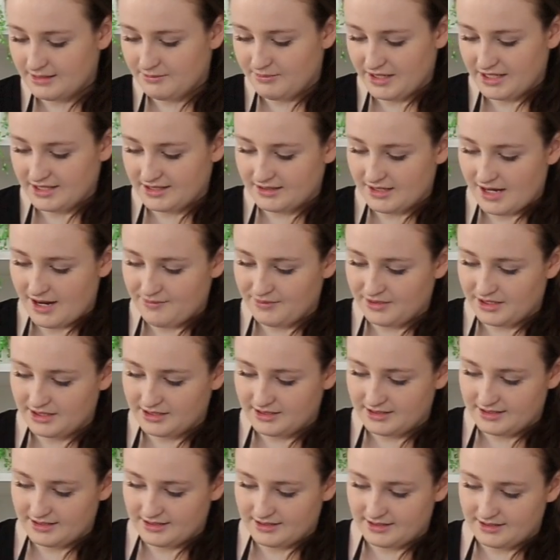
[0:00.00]
the best type of
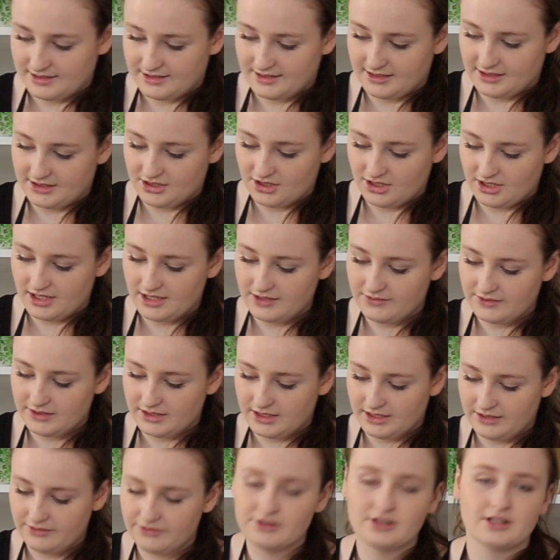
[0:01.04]
consistency. So
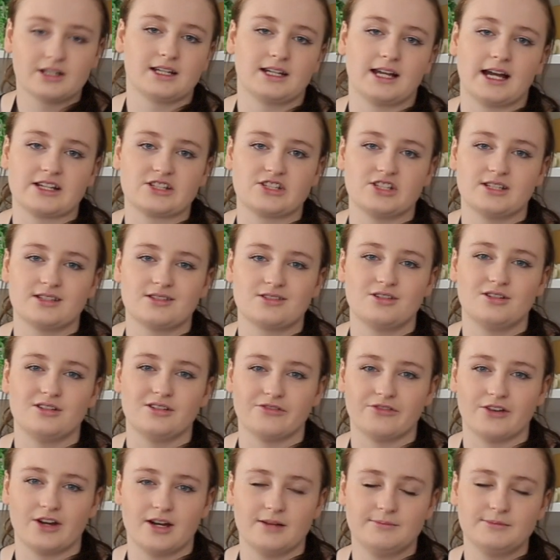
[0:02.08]
if your ganache is
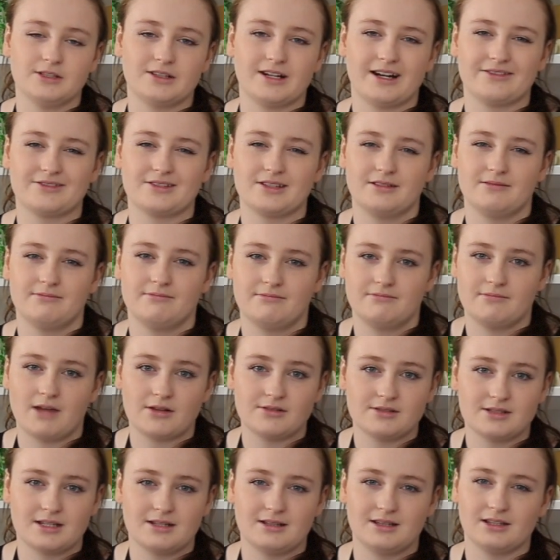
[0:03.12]
too firm, you'll have to
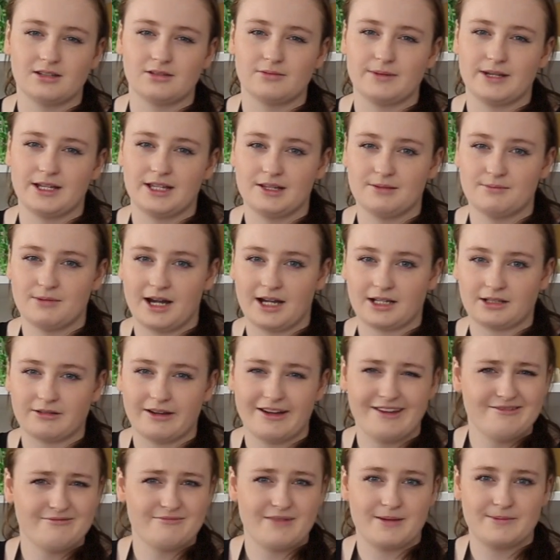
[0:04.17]
melt it a little bit in the
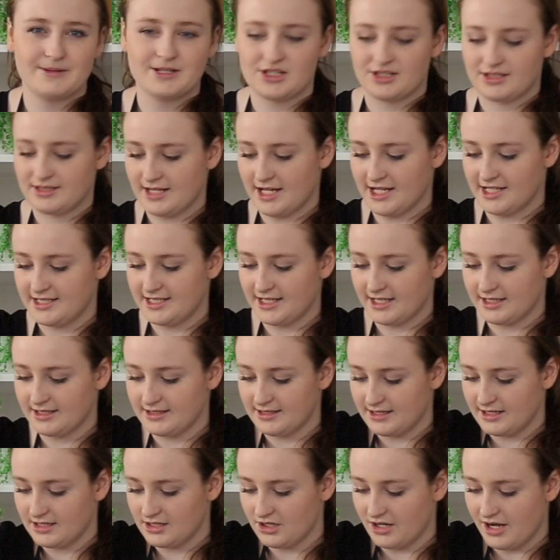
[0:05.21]
microwave, maybe just 10
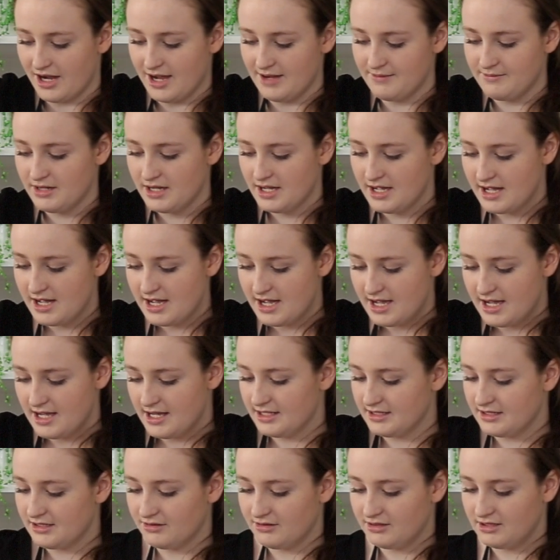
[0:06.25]
seconds at a time,
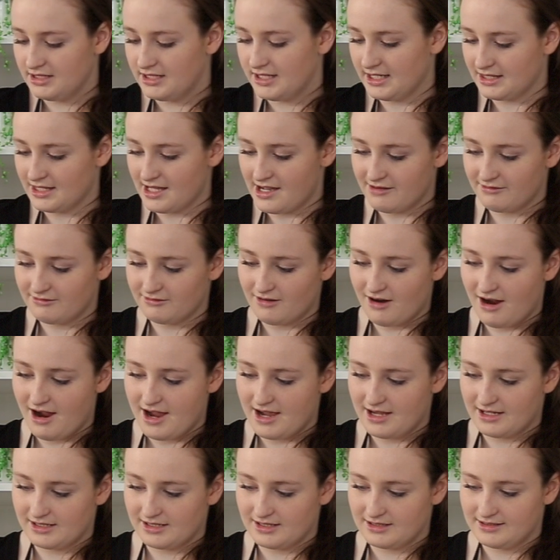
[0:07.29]
until you get that
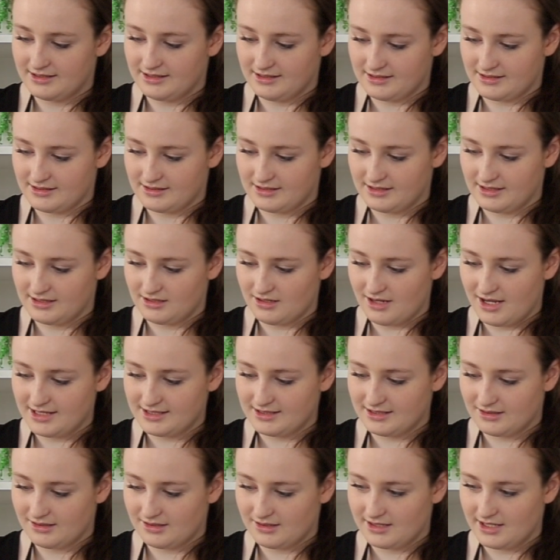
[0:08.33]
right consistency,
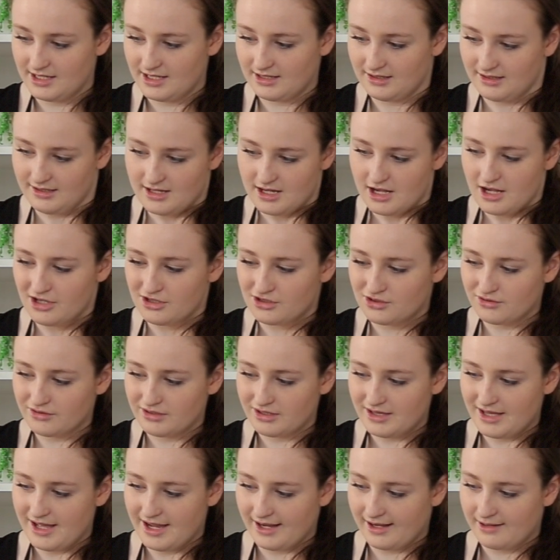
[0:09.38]
nice and thick.
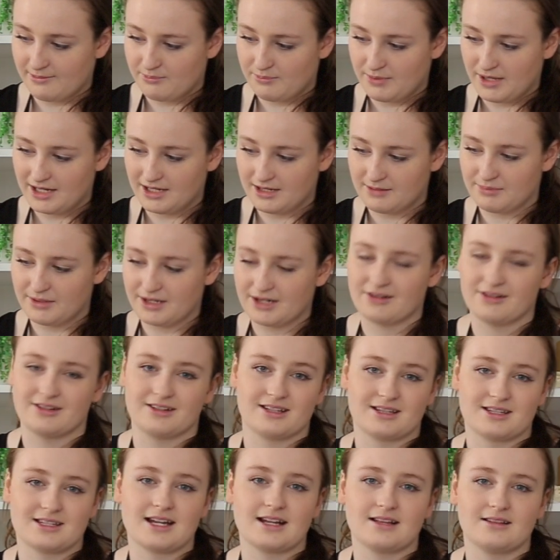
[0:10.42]
Sort of like peanut butter
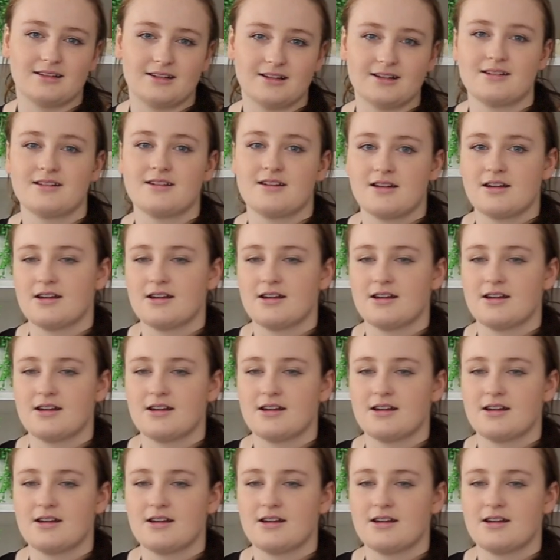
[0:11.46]
and Nutella.